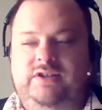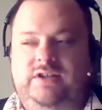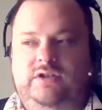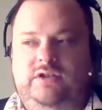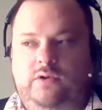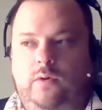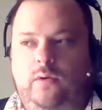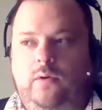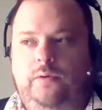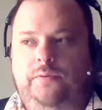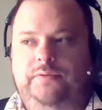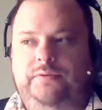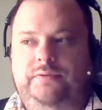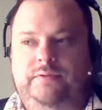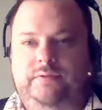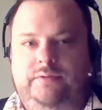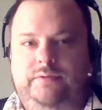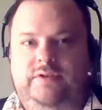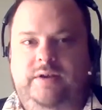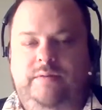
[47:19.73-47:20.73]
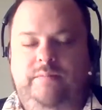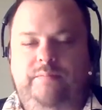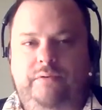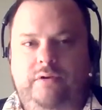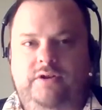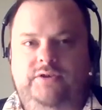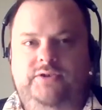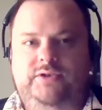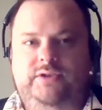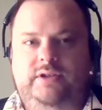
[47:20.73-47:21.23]
He told Tim
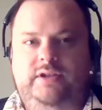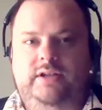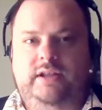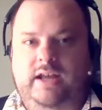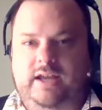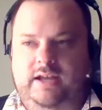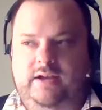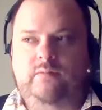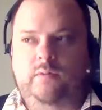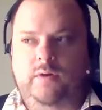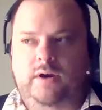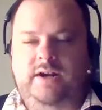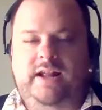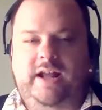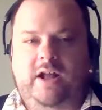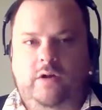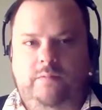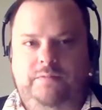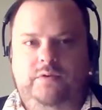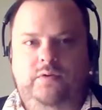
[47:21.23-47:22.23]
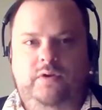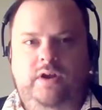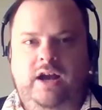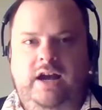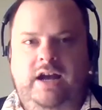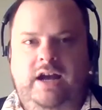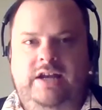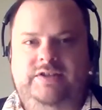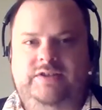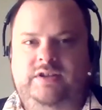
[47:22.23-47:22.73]
personally, like, we're going to help you
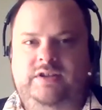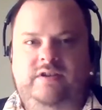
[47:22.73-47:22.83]
guys.